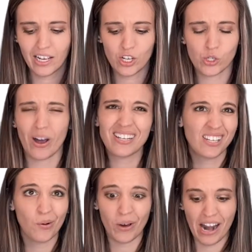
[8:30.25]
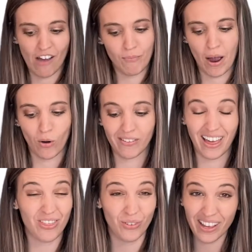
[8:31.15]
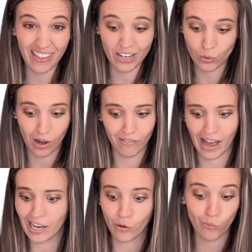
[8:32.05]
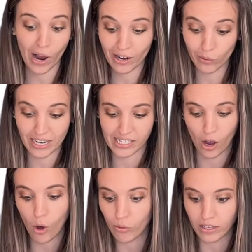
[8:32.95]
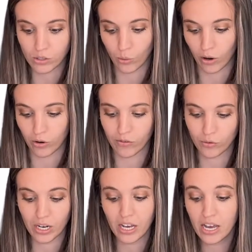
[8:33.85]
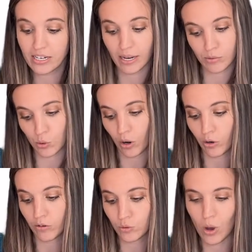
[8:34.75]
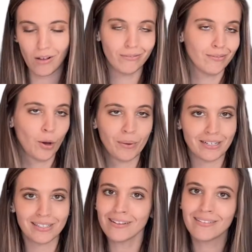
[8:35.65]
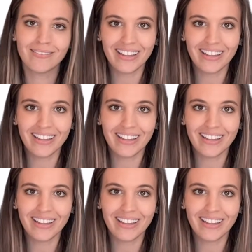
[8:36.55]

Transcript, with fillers: So I see a 1 half power on that 3 and that 12. I can right away say, oh, that's square root of 3 times square root of 12, no big deal.